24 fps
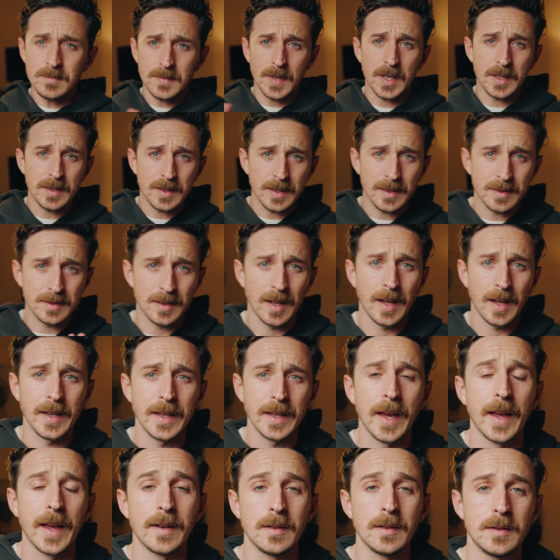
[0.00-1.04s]
at least not
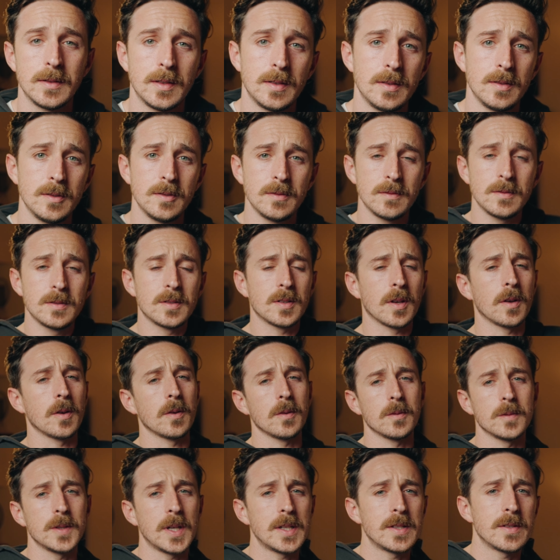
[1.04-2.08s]
yet. So
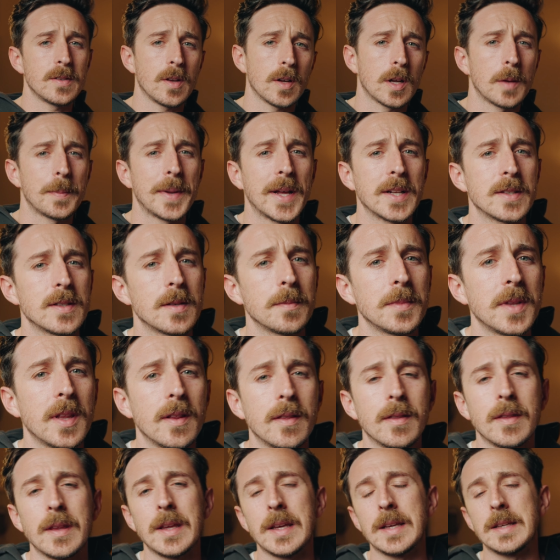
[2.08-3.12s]
let's talk about some of the
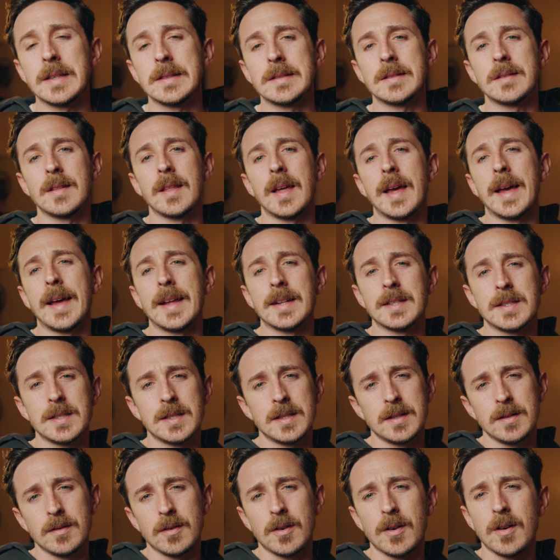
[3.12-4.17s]
things
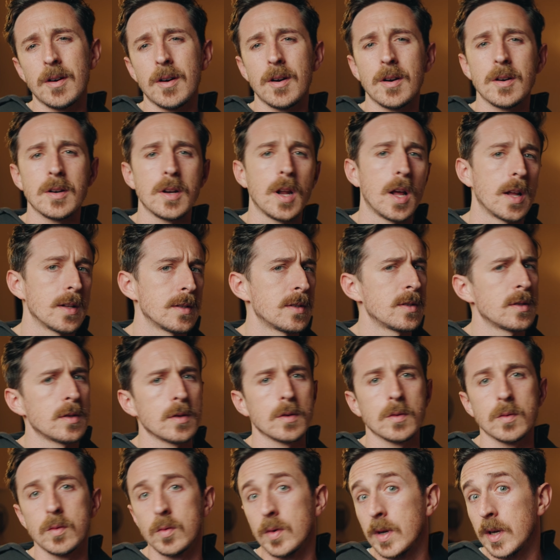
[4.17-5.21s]
that are not
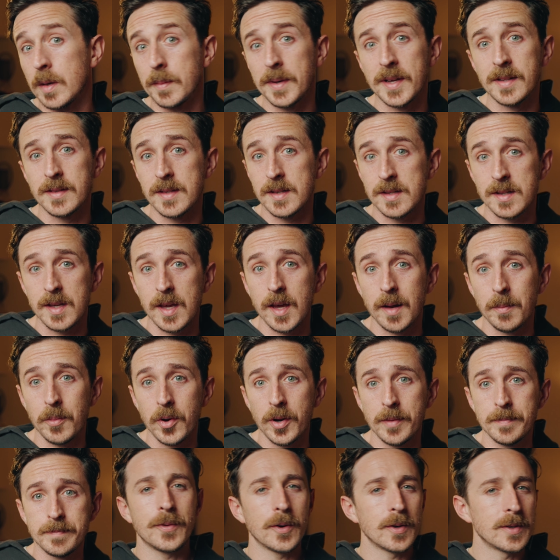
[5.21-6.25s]
so great about this camera.
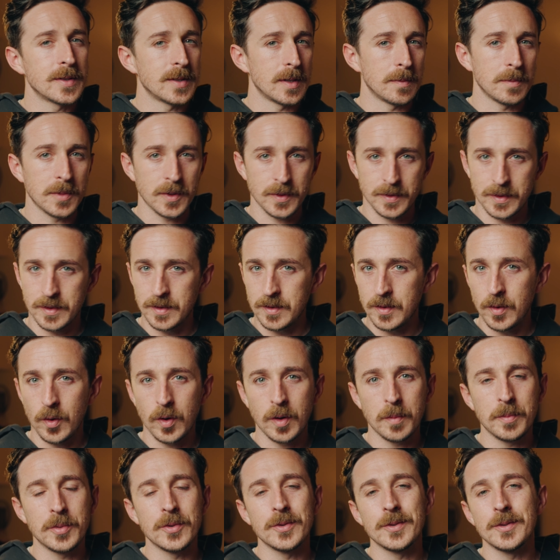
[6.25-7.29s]
The first and most
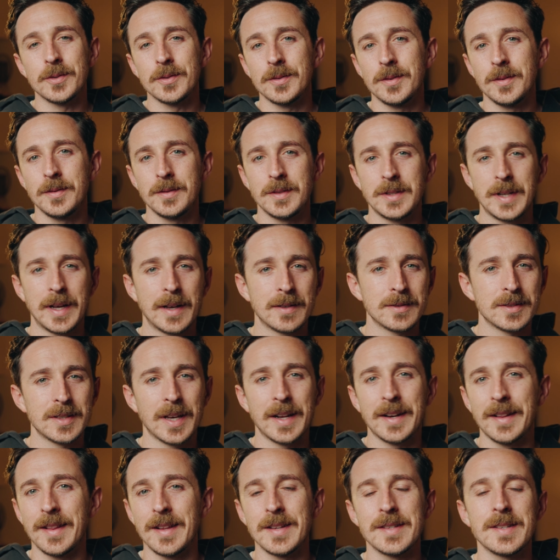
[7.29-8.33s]
notable
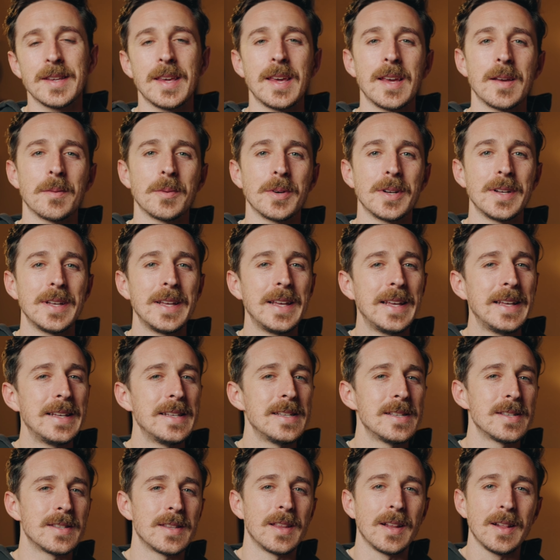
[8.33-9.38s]
downside of this camera
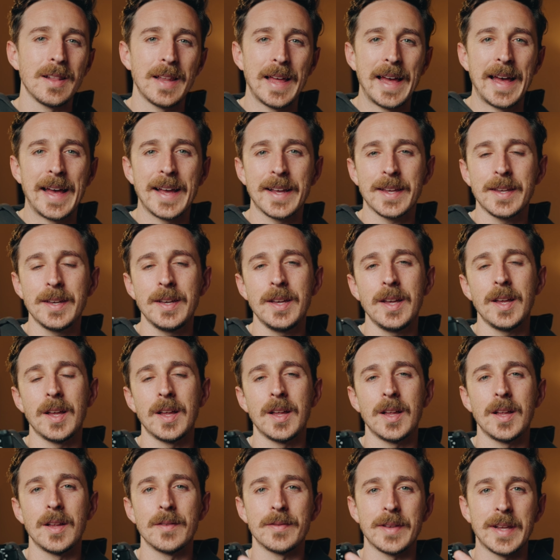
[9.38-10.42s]
is the lack
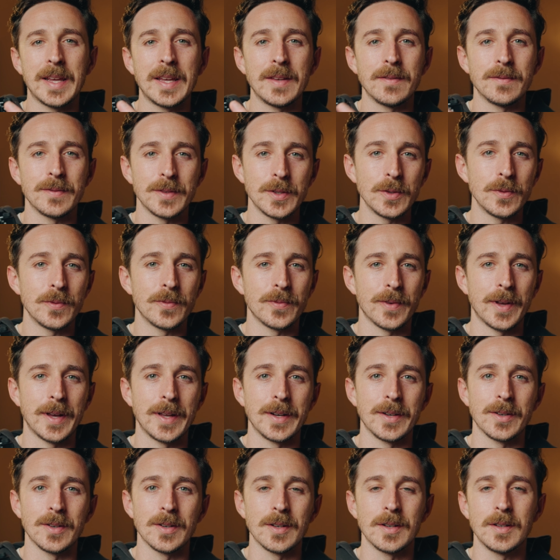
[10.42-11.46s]
of a
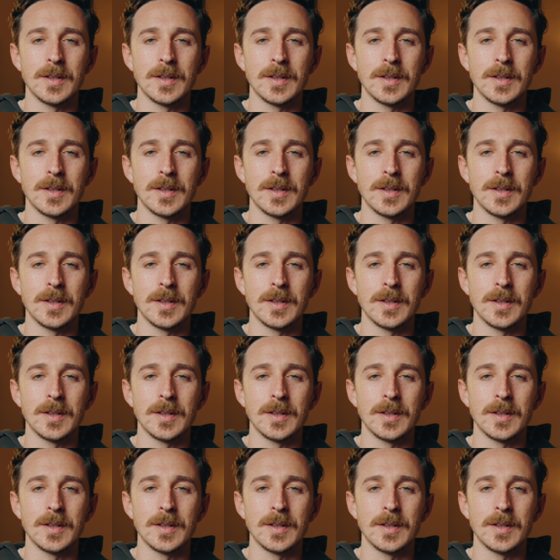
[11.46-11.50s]
viewfinder.